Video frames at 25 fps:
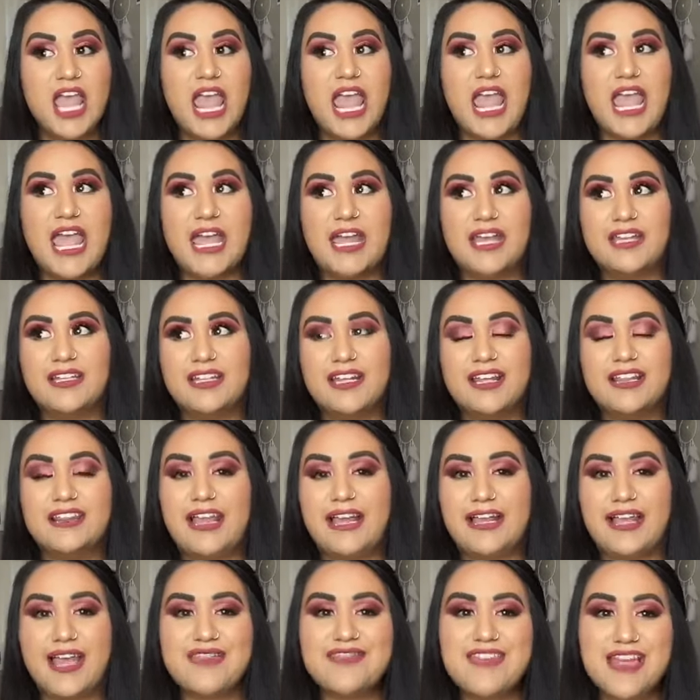And
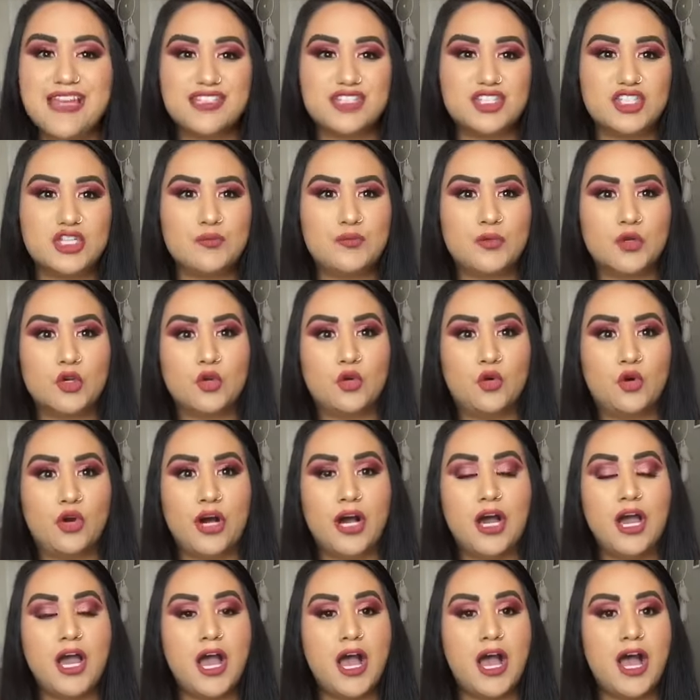like, that's super
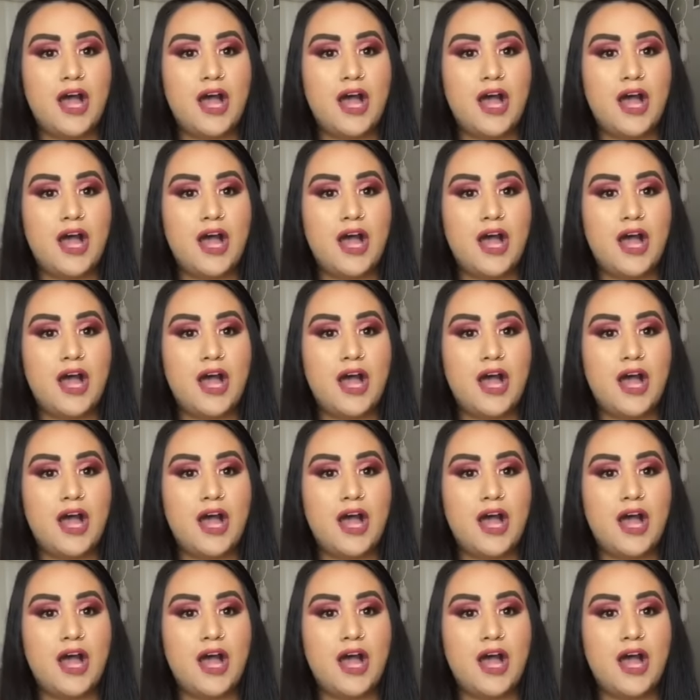cool.